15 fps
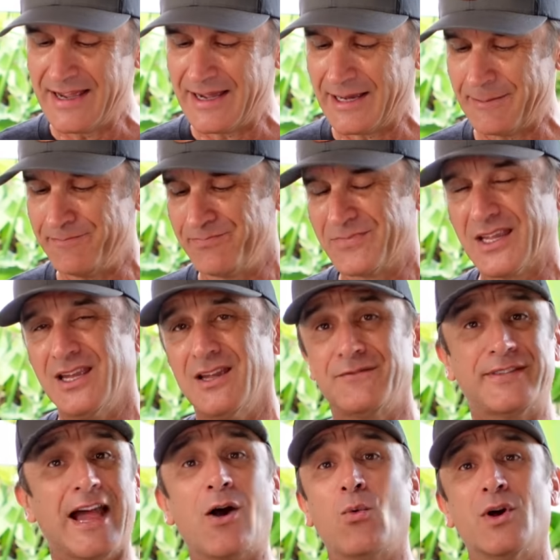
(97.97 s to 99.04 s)
Um,
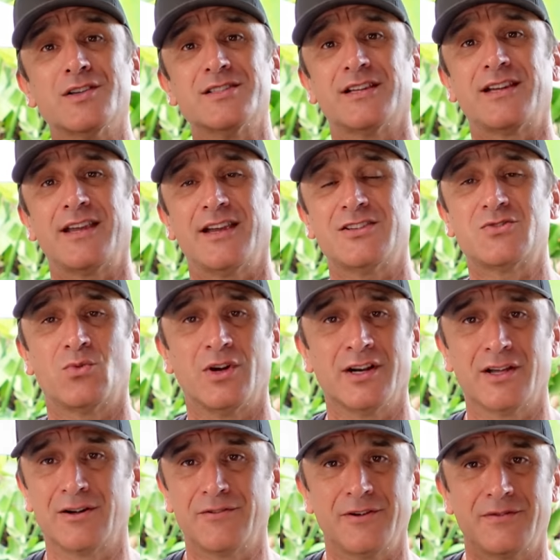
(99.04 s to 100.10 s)
if that was the case one
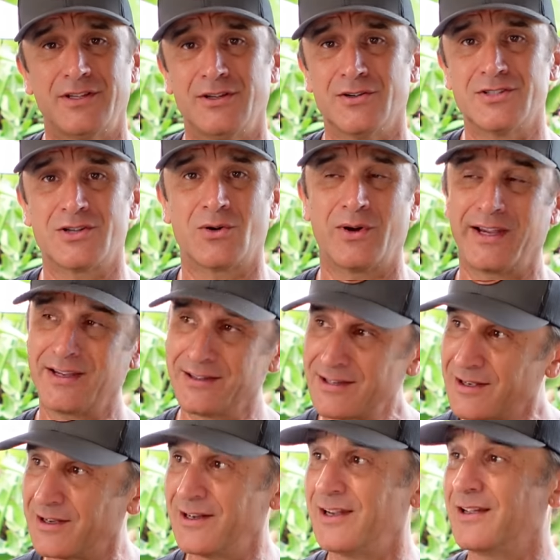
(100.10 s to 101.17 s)
hundred fifty years ago, I can
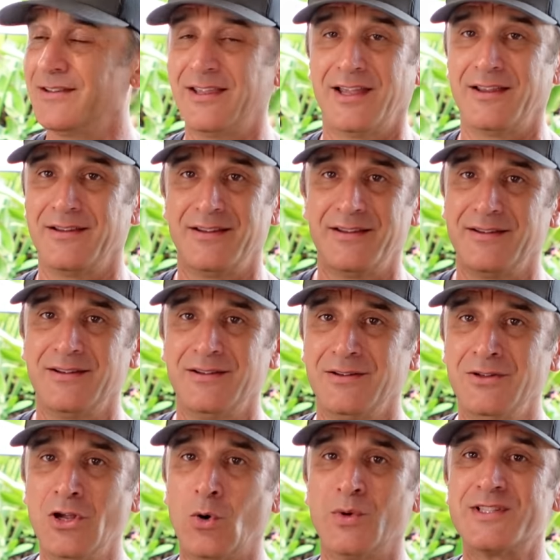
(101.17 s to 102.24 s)
tell you that
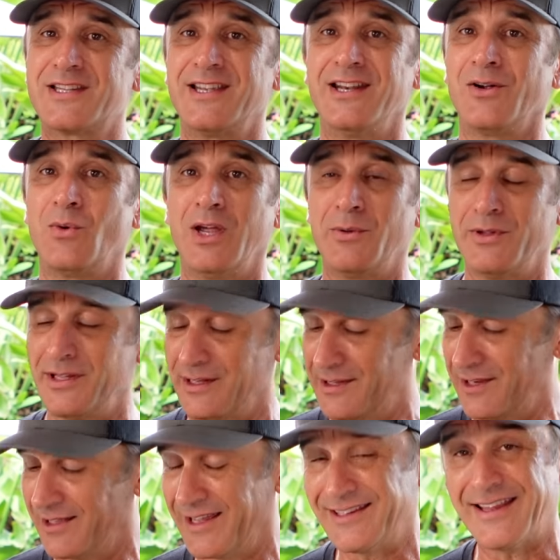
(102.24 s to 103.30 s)
no one's getting away with
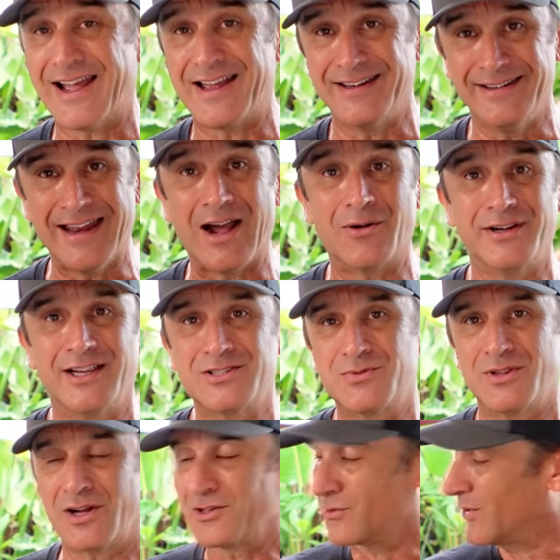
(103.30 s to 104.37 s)
anything like that nowadays
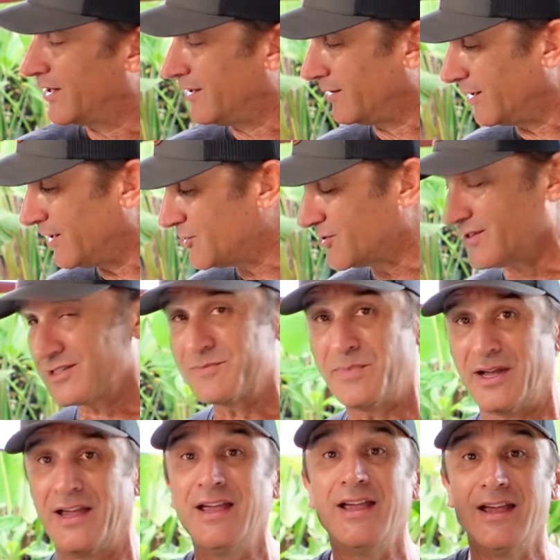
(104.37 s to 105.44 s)
with all the regulations.
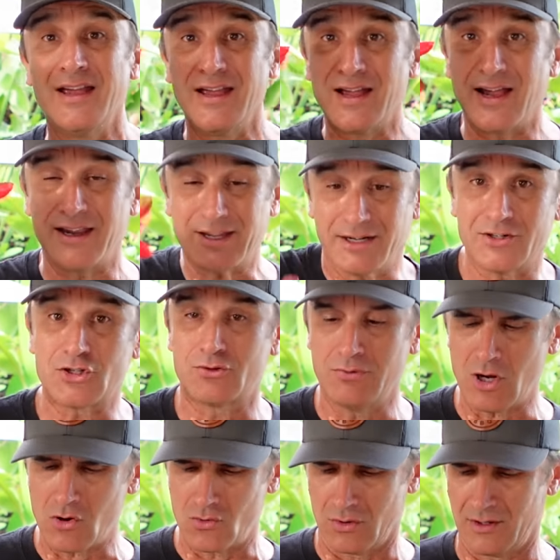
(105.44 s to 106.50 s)
But I can assure,
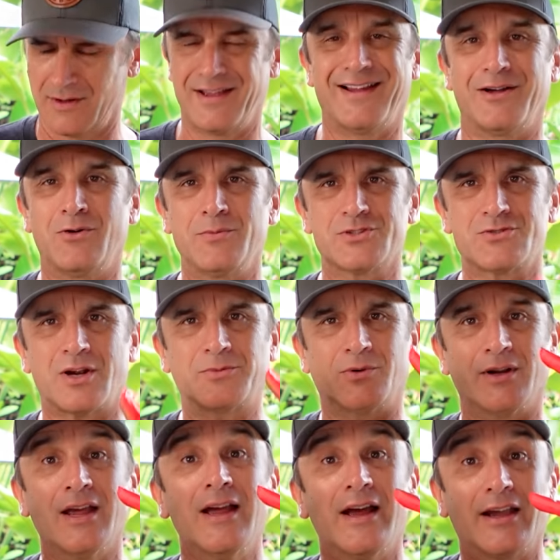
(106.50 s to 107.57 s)
whoa, I almost dropped
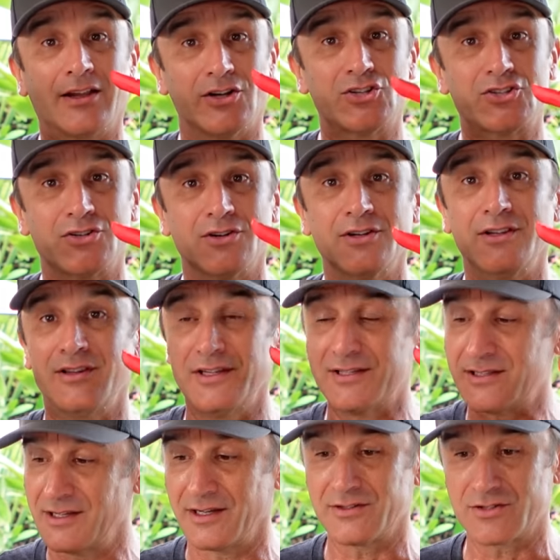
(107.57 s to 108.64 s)
one. I can assure you
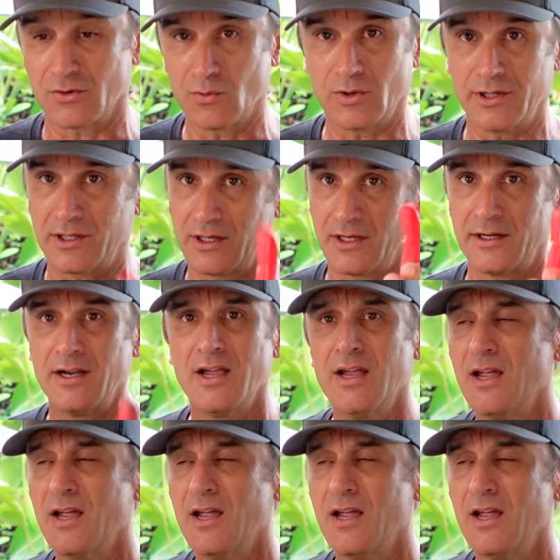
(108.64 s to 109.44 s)
these things are really good.